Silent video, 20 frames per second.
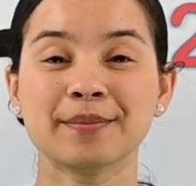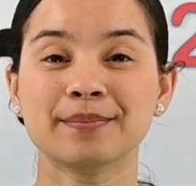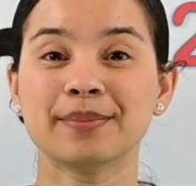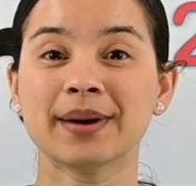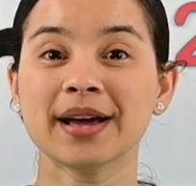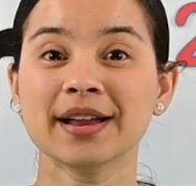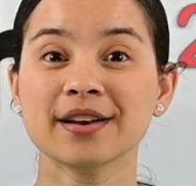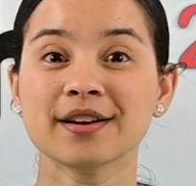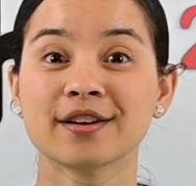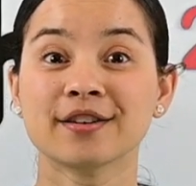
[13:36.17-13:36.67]

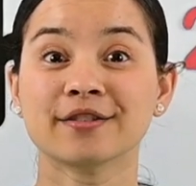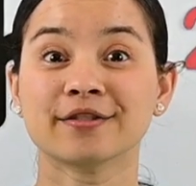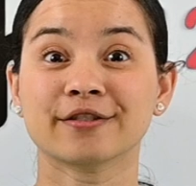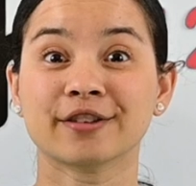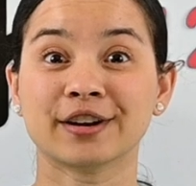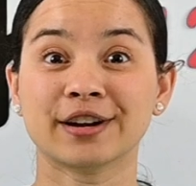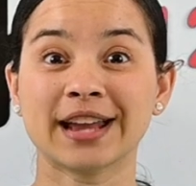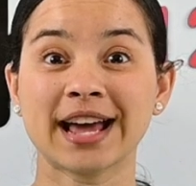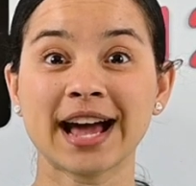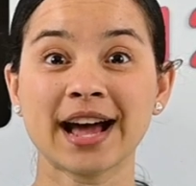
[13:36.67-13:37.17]
But
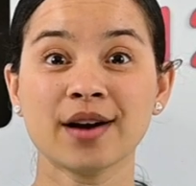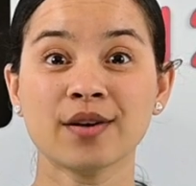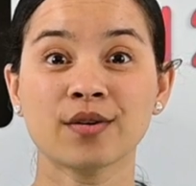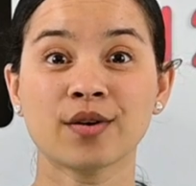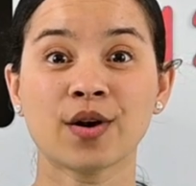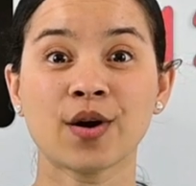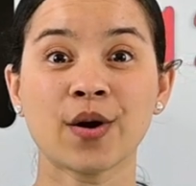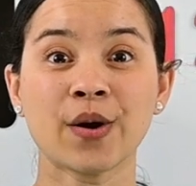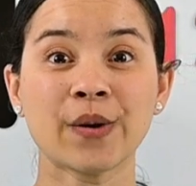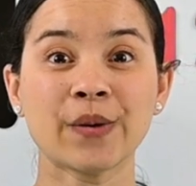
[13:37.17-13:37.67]
for now,
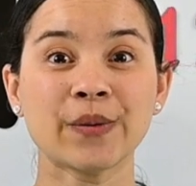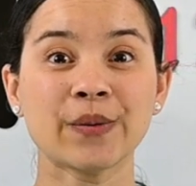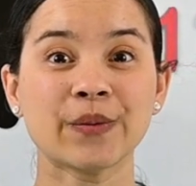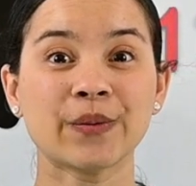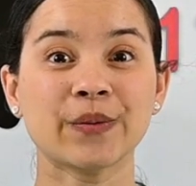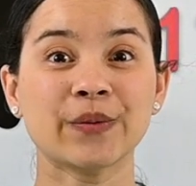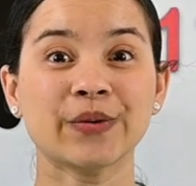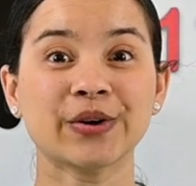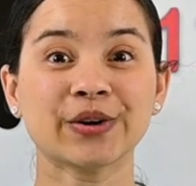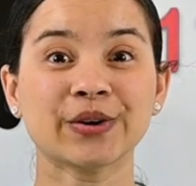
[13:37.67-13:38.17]

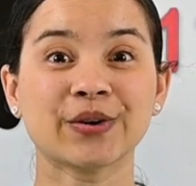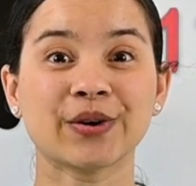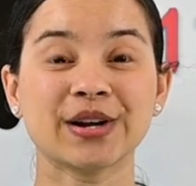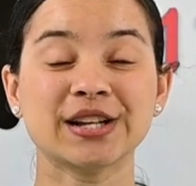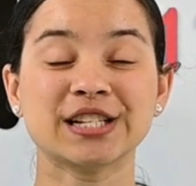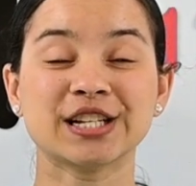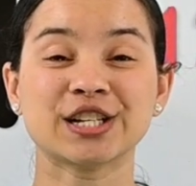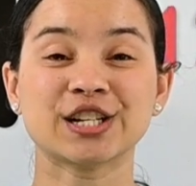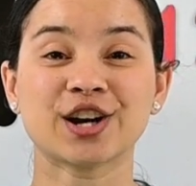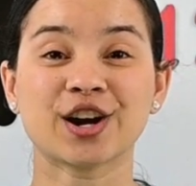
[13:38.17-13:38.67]
we're
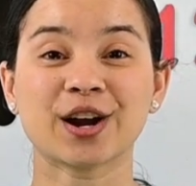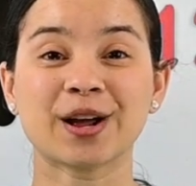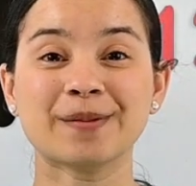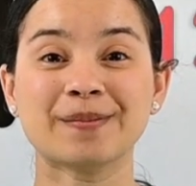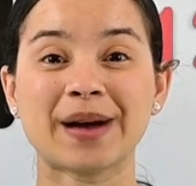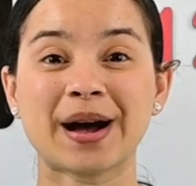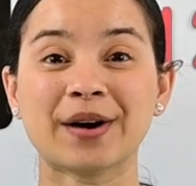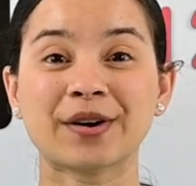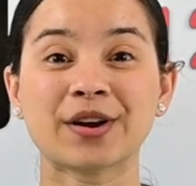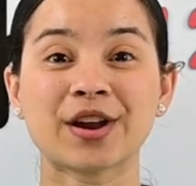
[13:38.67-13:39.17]
going to talk
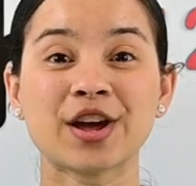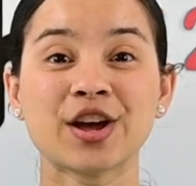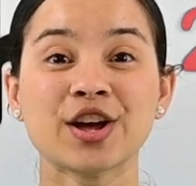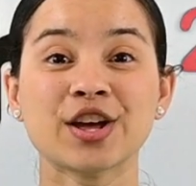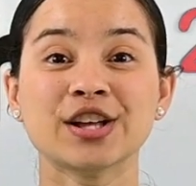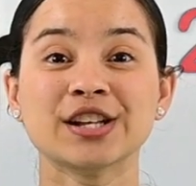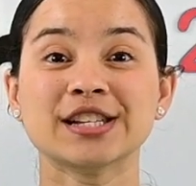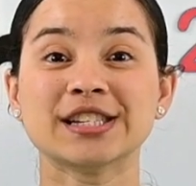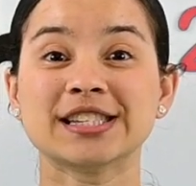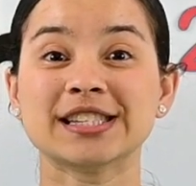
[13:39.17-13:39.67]
about
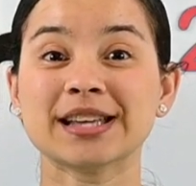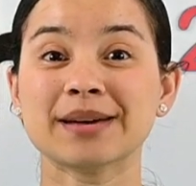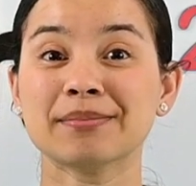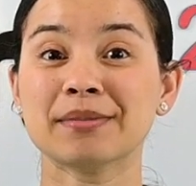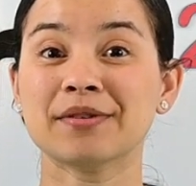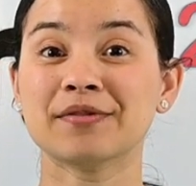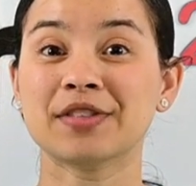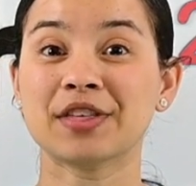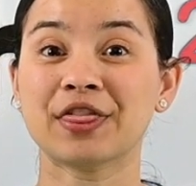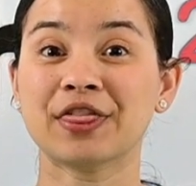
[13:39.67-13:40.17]
some
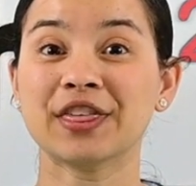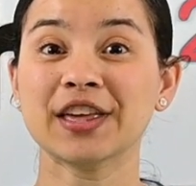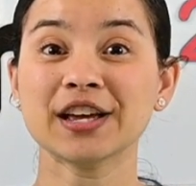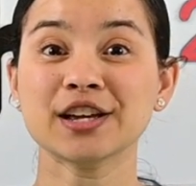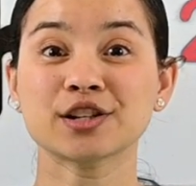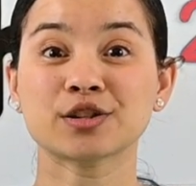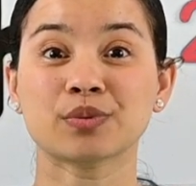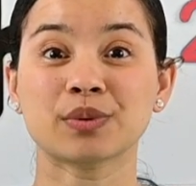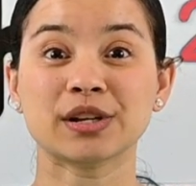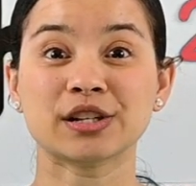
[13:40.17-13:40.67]
of the
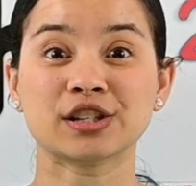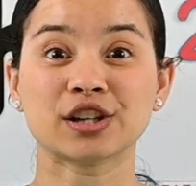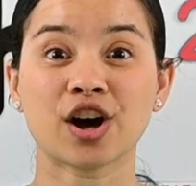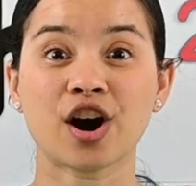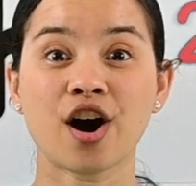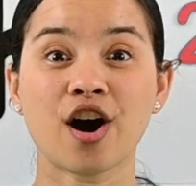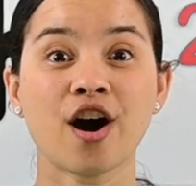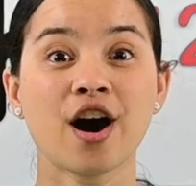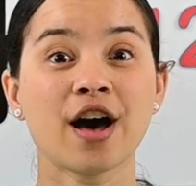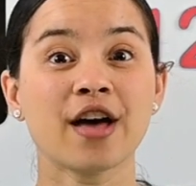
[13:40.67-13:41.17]
things we
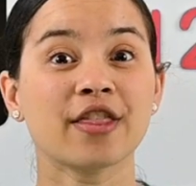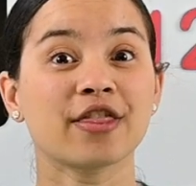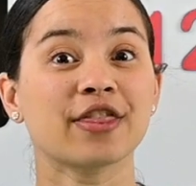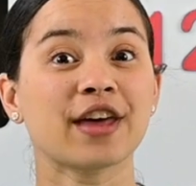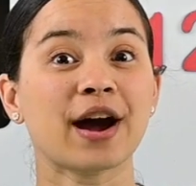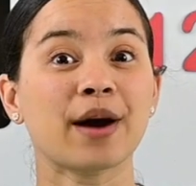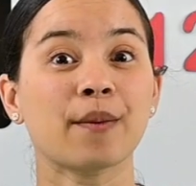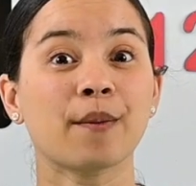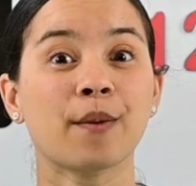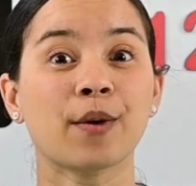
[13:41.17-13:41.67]
saw
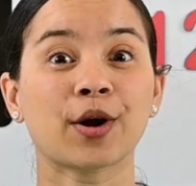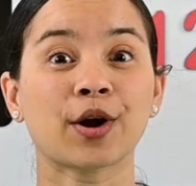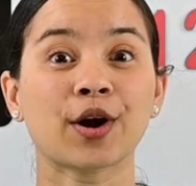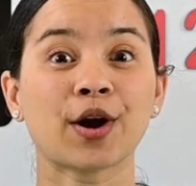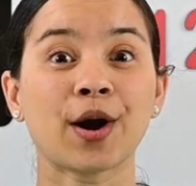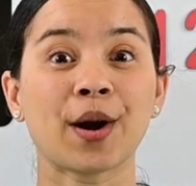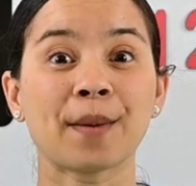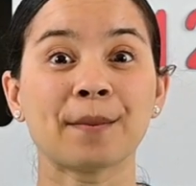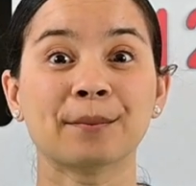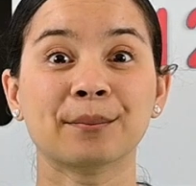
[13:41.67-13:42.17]
that
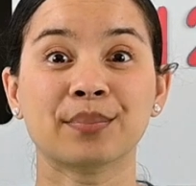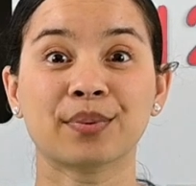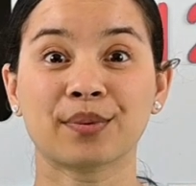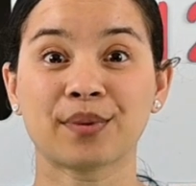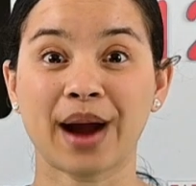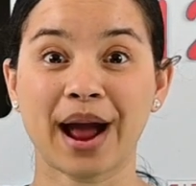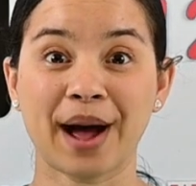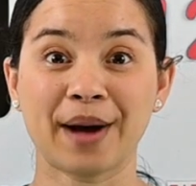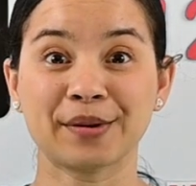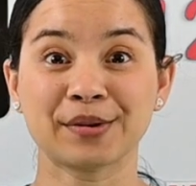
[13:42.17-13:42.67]
were
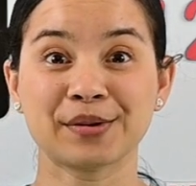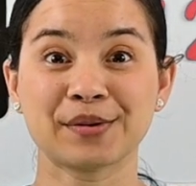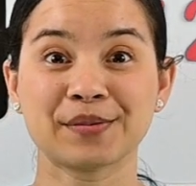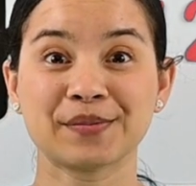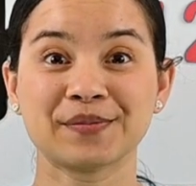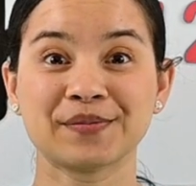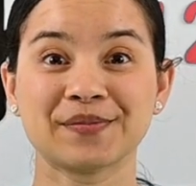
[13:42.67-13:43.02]
brown.